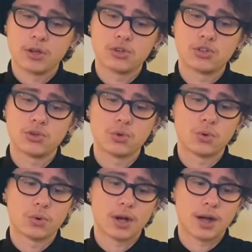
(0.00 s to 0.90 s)

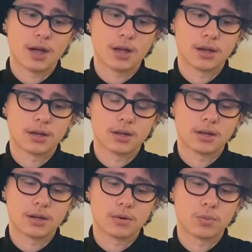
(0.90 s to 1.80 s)
to
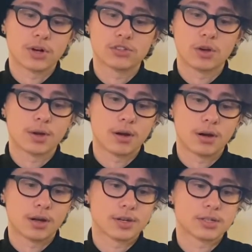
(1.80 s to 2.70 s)
what is going
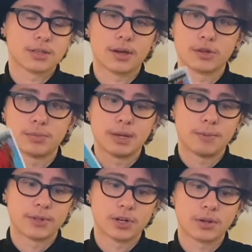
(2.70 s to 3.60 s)
on, to the other
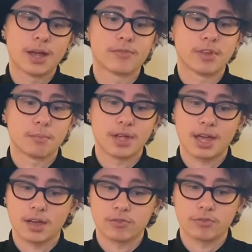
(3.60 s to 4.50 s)
people in your life that may have